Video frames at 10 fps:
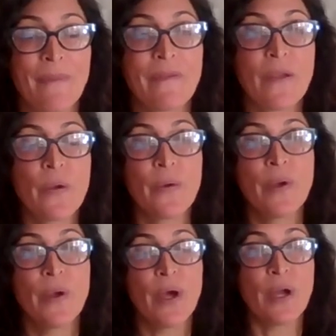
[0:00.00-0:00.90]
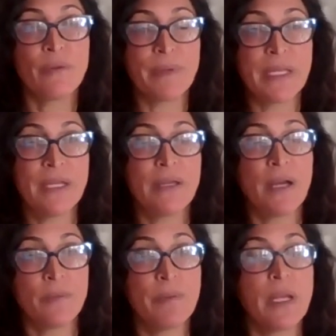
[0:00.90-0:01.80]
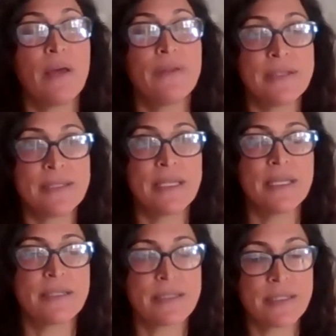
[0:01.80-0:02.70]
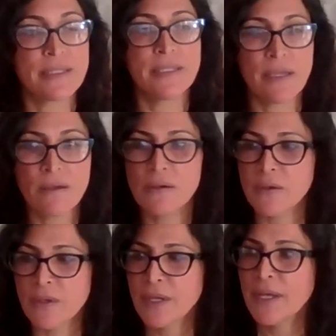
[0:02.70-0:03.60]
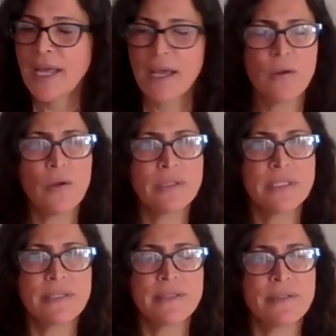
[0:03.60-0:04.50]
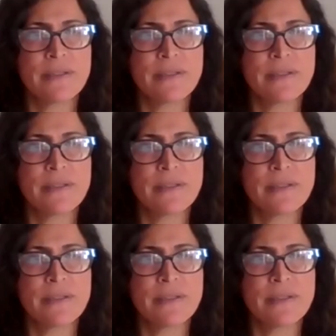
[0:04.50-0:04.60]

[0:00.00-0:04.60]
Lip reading: So I'd plant the seed and I'd say, oh, how long does